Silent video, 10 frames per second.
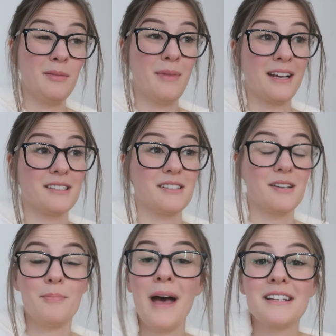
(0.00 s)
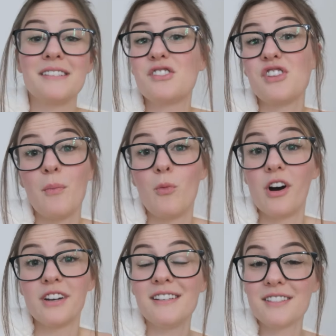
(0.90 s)
Max and Max and
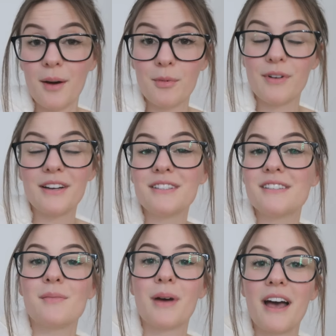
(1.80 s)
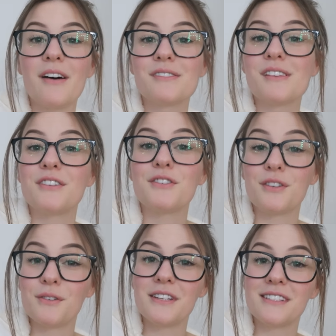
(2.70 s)
someone is coming around to see my house
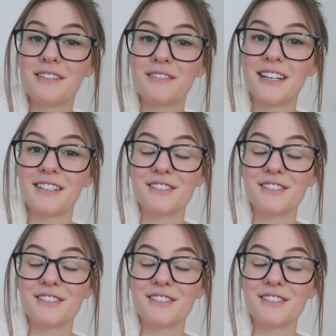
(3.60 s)
too this evening.